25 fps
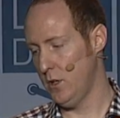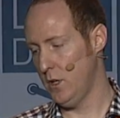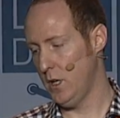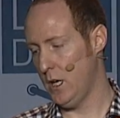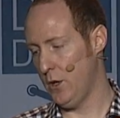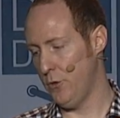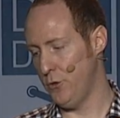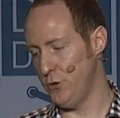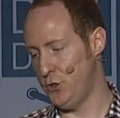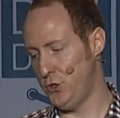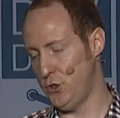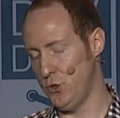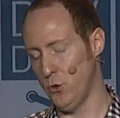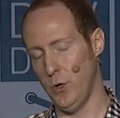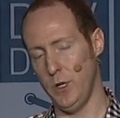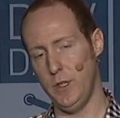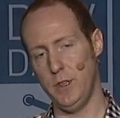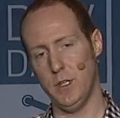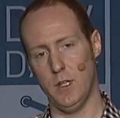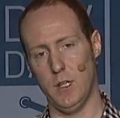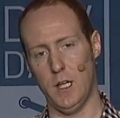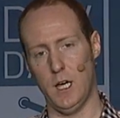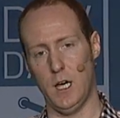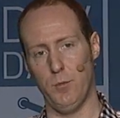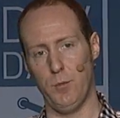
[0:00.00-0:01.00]
I would join
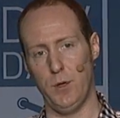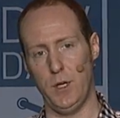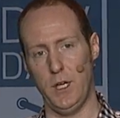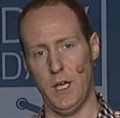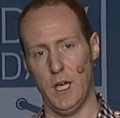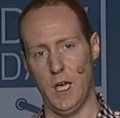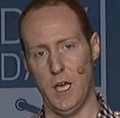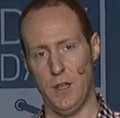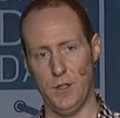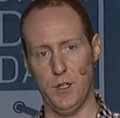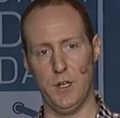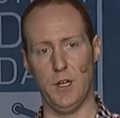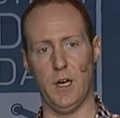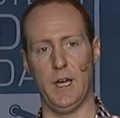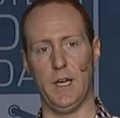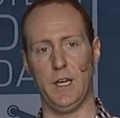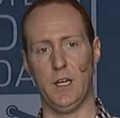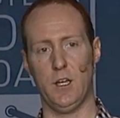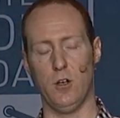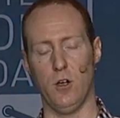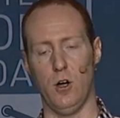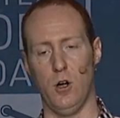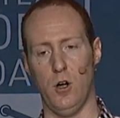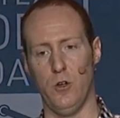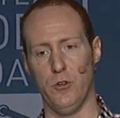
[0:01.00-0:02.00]
the lobby, and then I
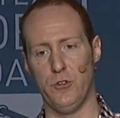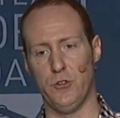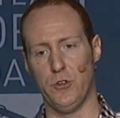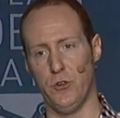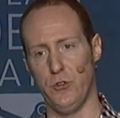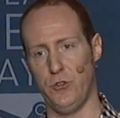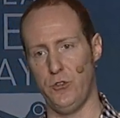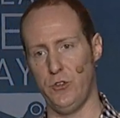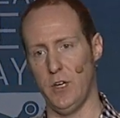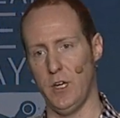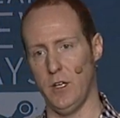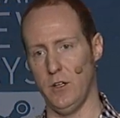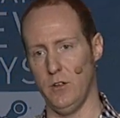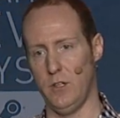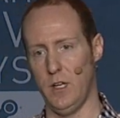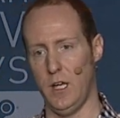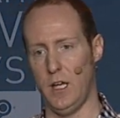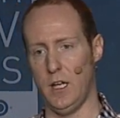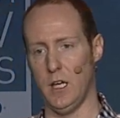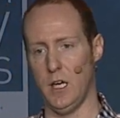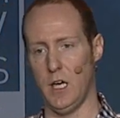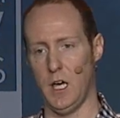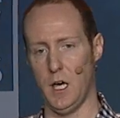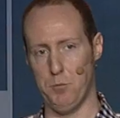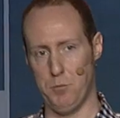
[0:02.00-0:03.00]
could also set
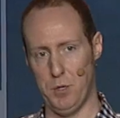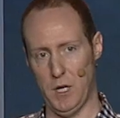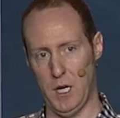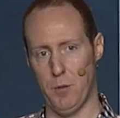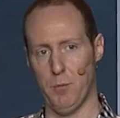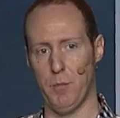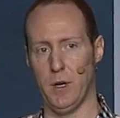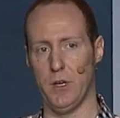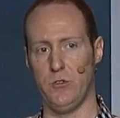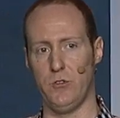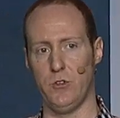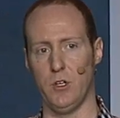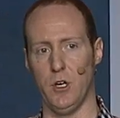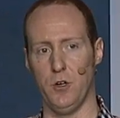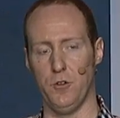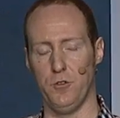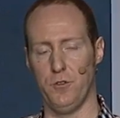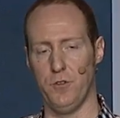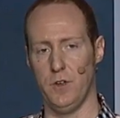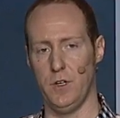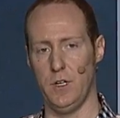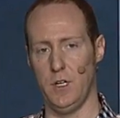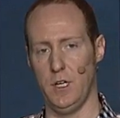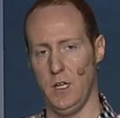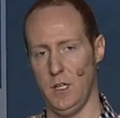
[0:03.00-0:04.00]
data about
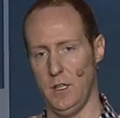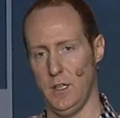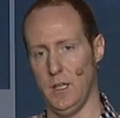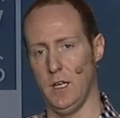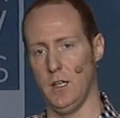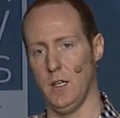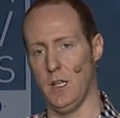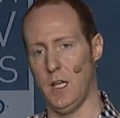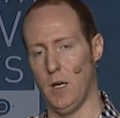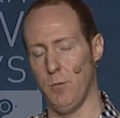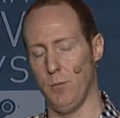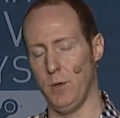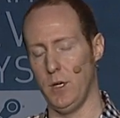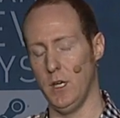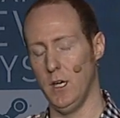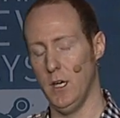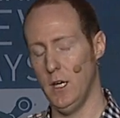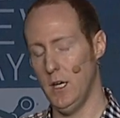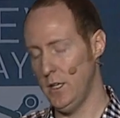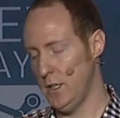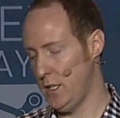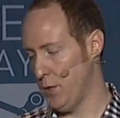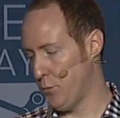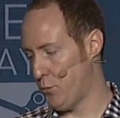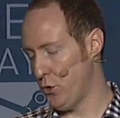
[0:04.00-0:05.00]
myself in that lobby
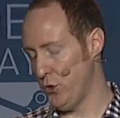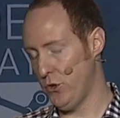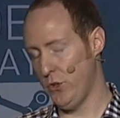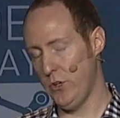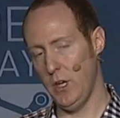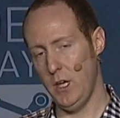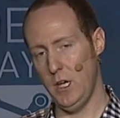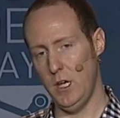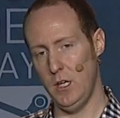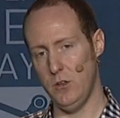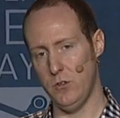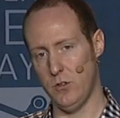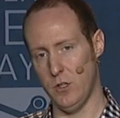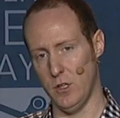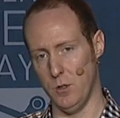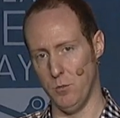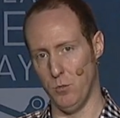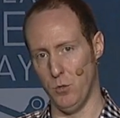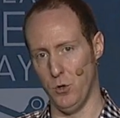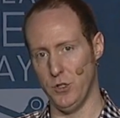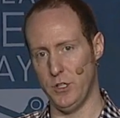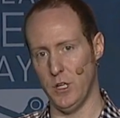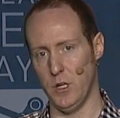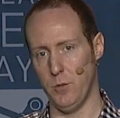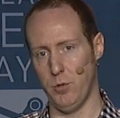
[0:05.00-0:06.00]
that pertain to the
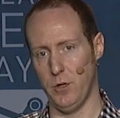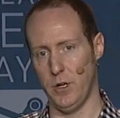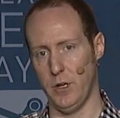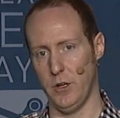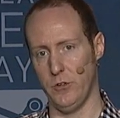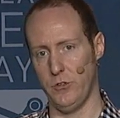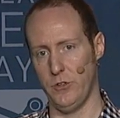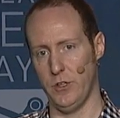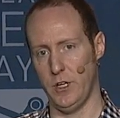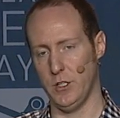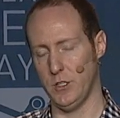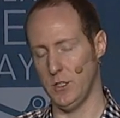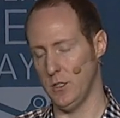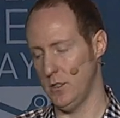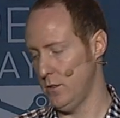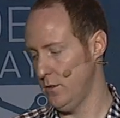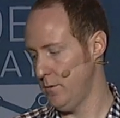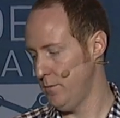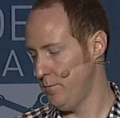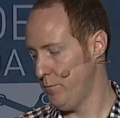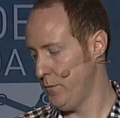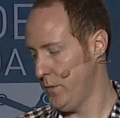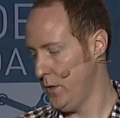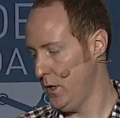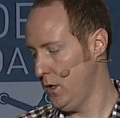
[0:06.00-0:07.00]
multiplayer session.
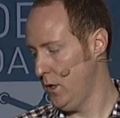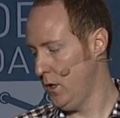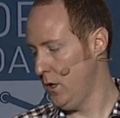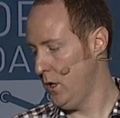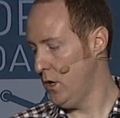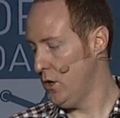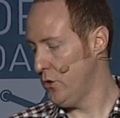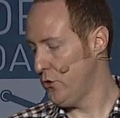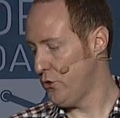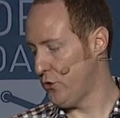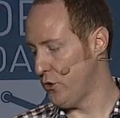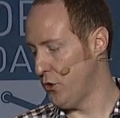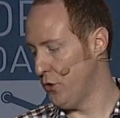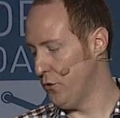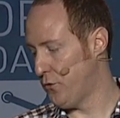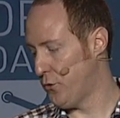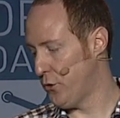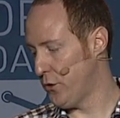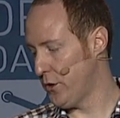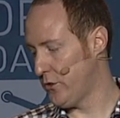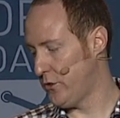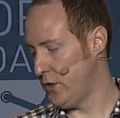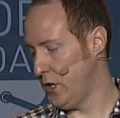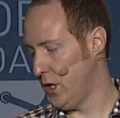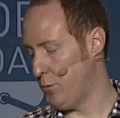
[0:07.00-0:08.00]
So, for
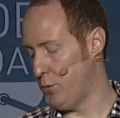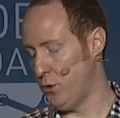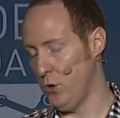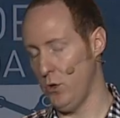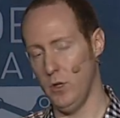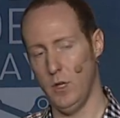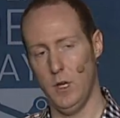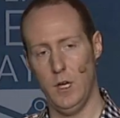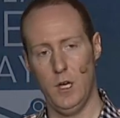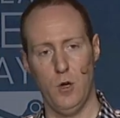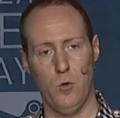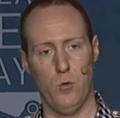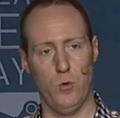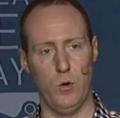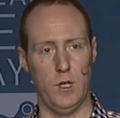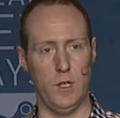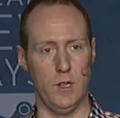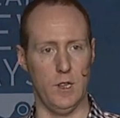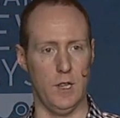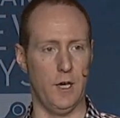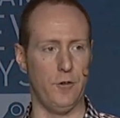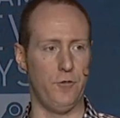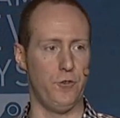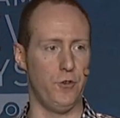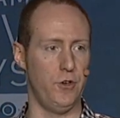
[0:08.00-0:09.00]
example,
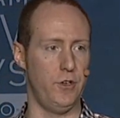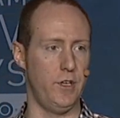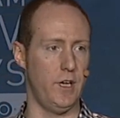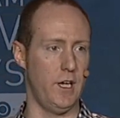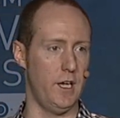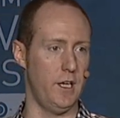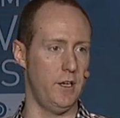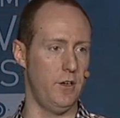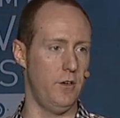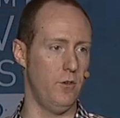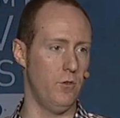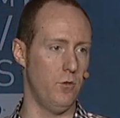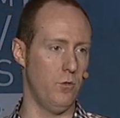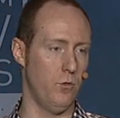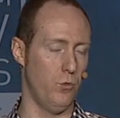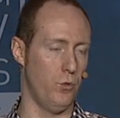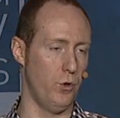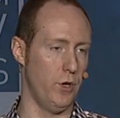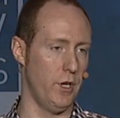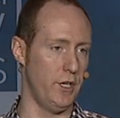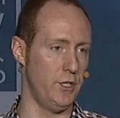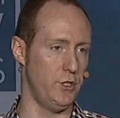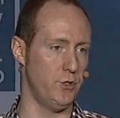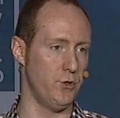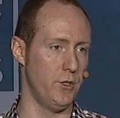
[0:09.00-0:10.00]
in Left 4 Dead, when
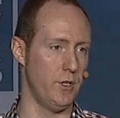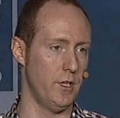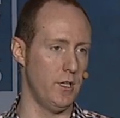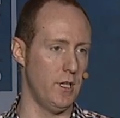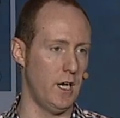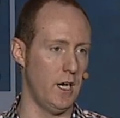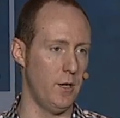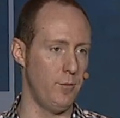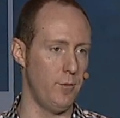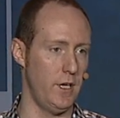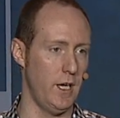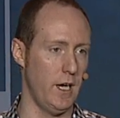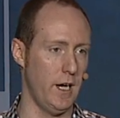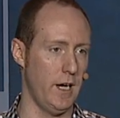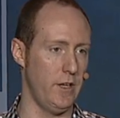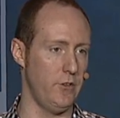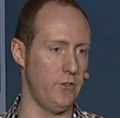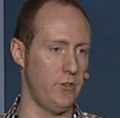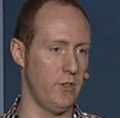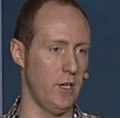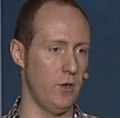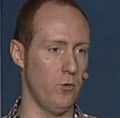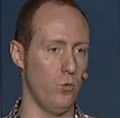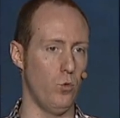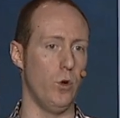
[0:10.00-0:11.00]
I join a lobby, I
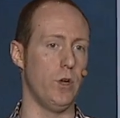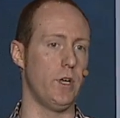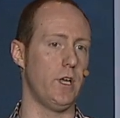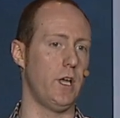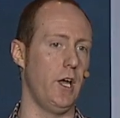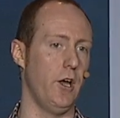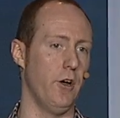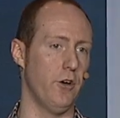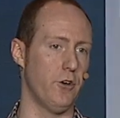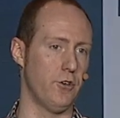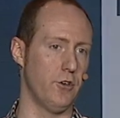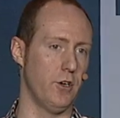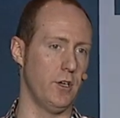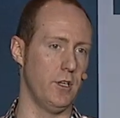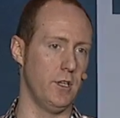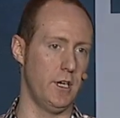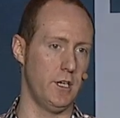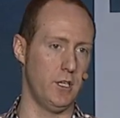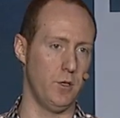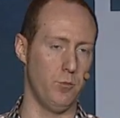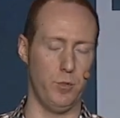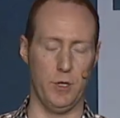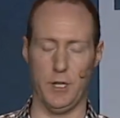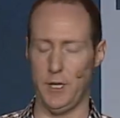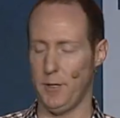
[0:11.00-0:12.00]
set what character I'd like
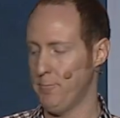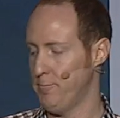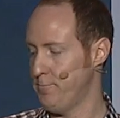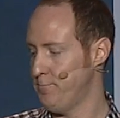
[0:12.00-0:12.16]
to play.